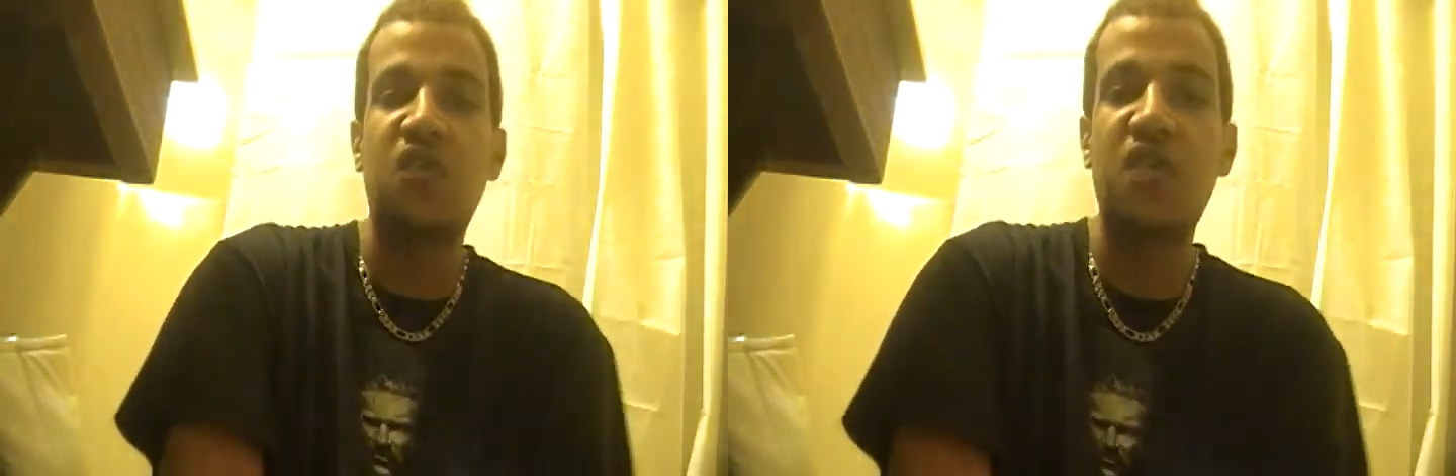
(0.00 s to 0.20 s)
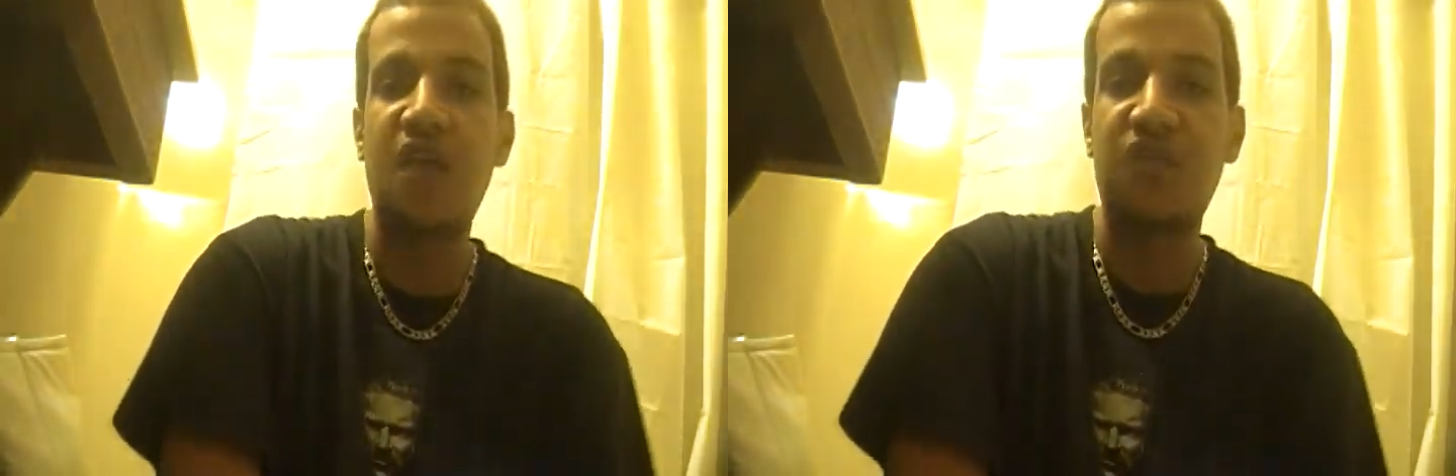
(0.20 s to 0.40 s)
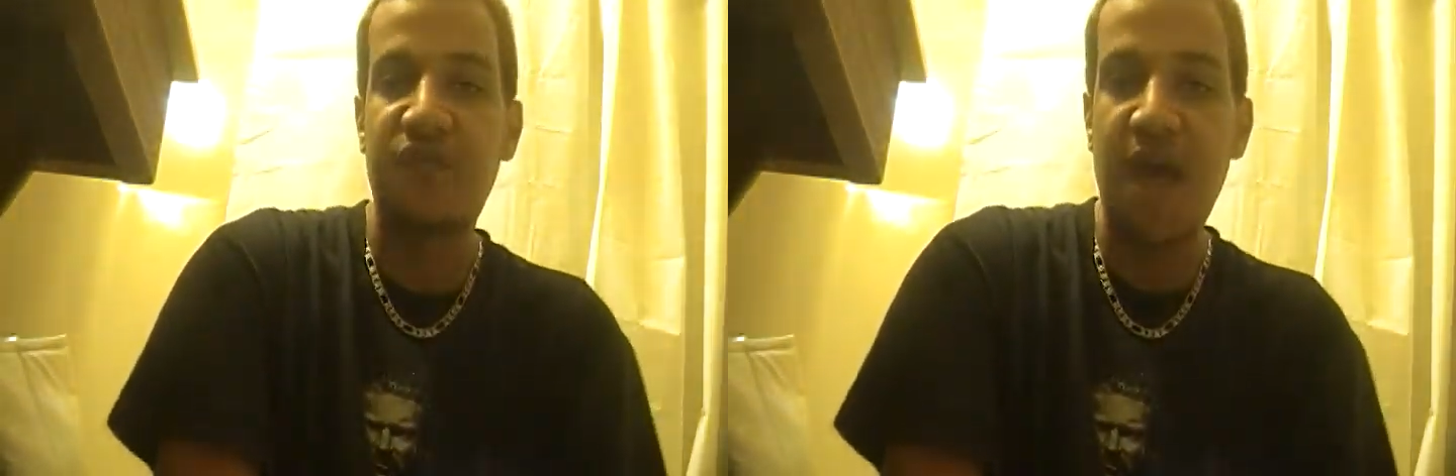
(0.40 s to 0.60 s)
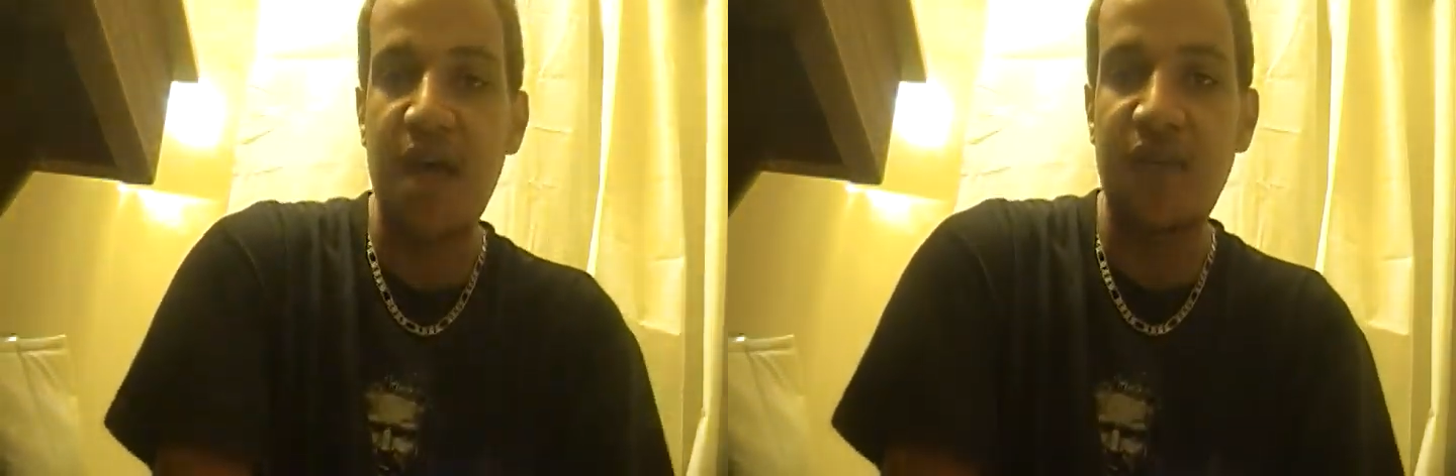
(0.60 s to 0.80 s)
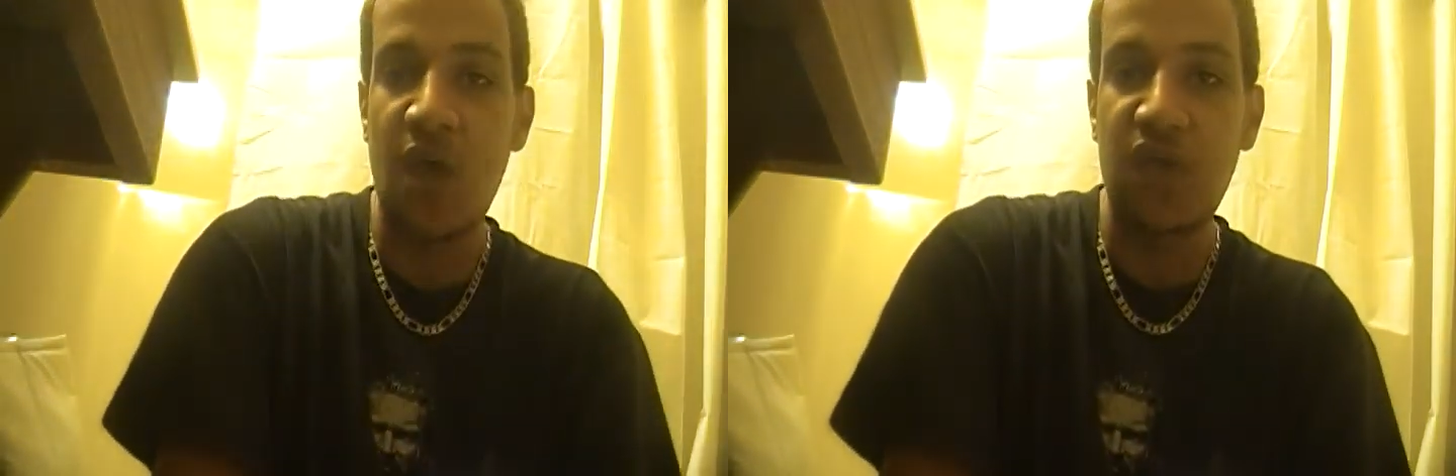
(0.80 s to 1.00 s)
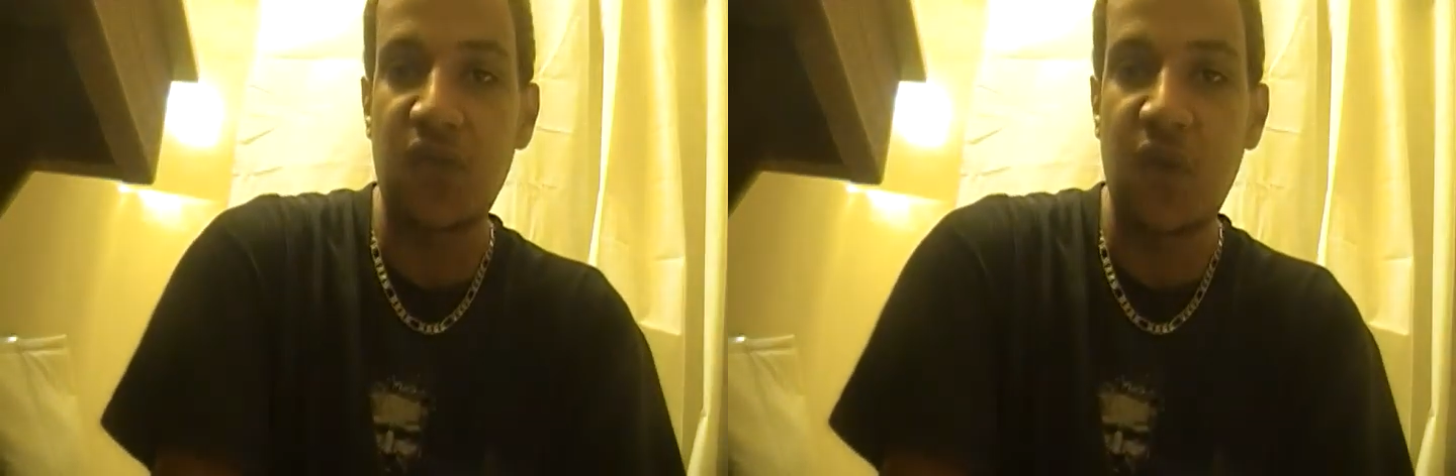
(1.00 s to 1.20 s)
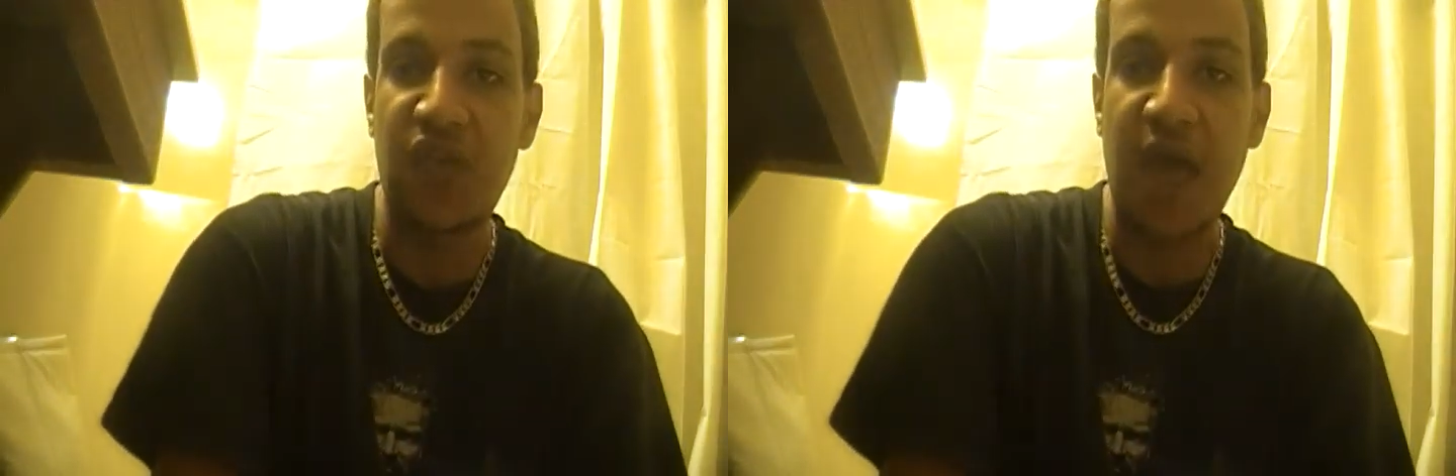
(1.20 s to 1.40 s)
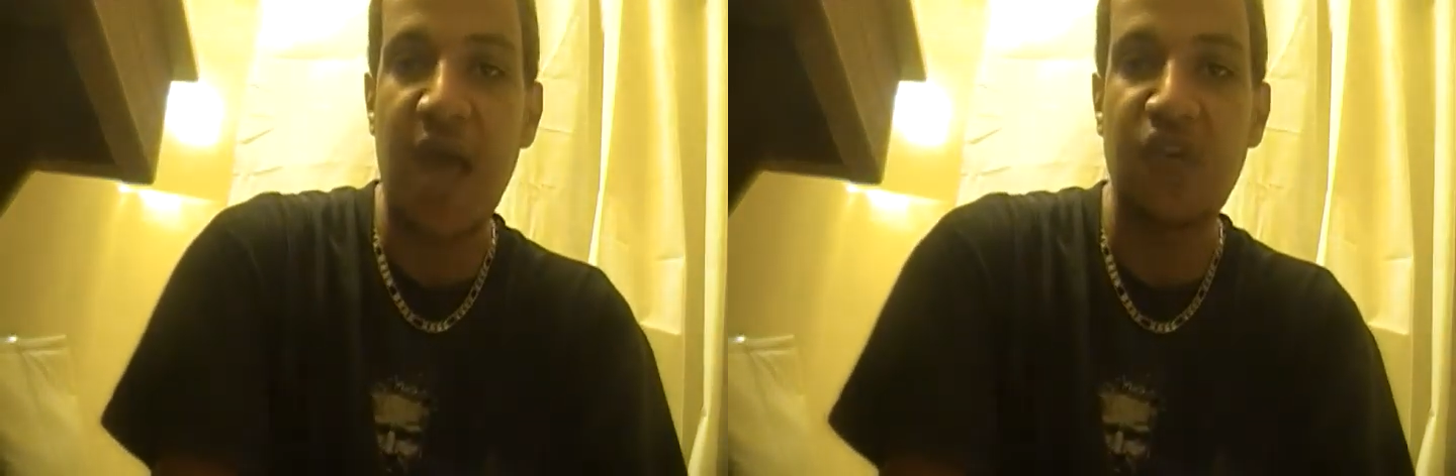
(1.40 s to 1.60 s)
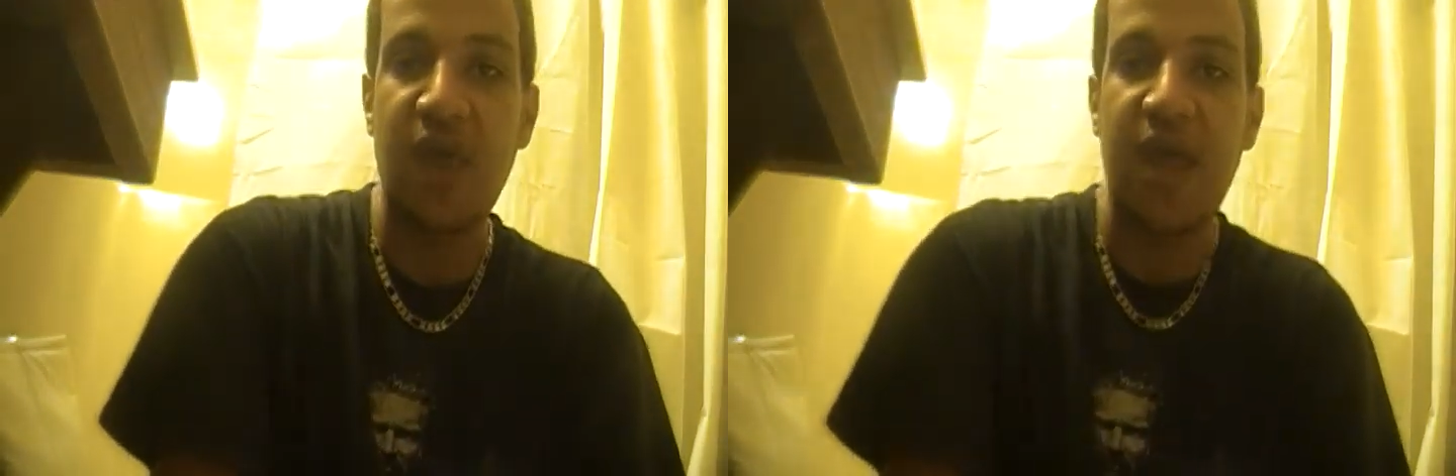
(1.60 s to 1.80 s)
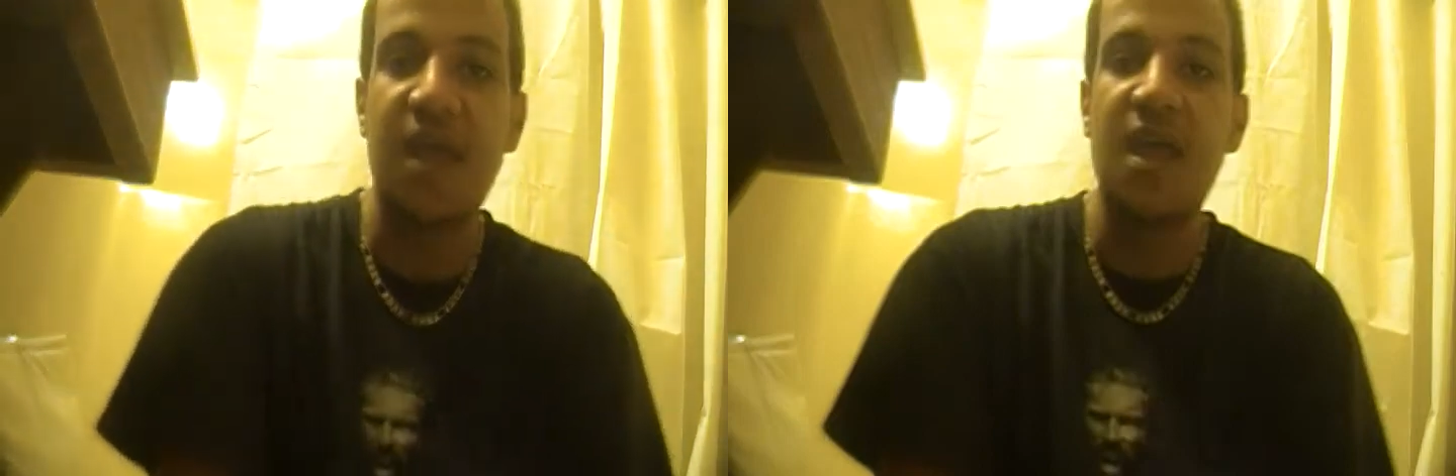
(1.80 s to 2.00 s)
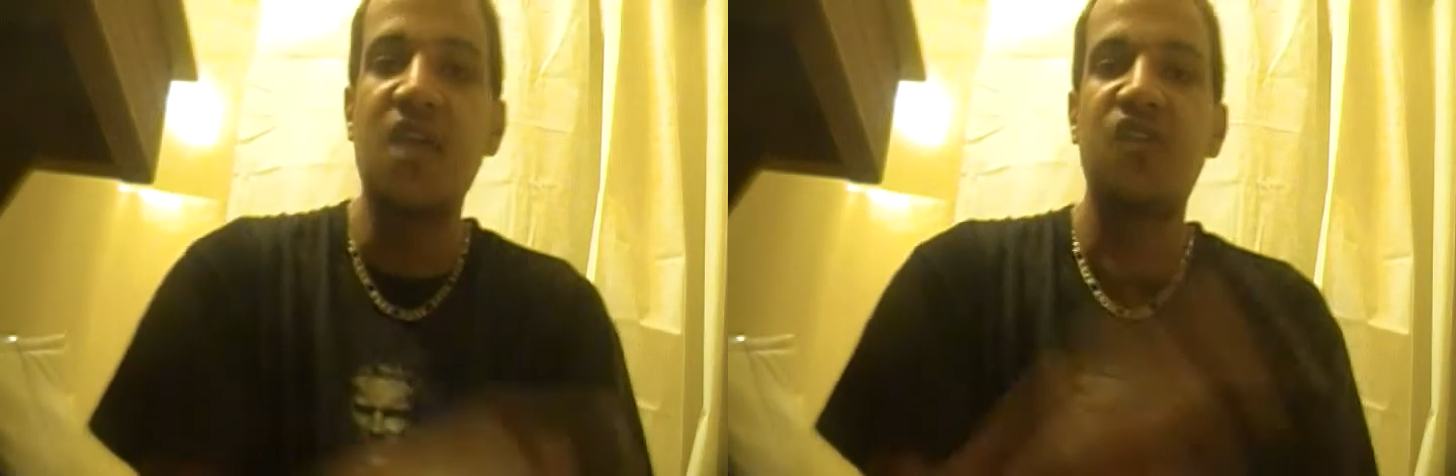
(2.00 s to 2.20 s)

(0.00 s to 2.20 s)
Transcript: 2005, also known as Andre,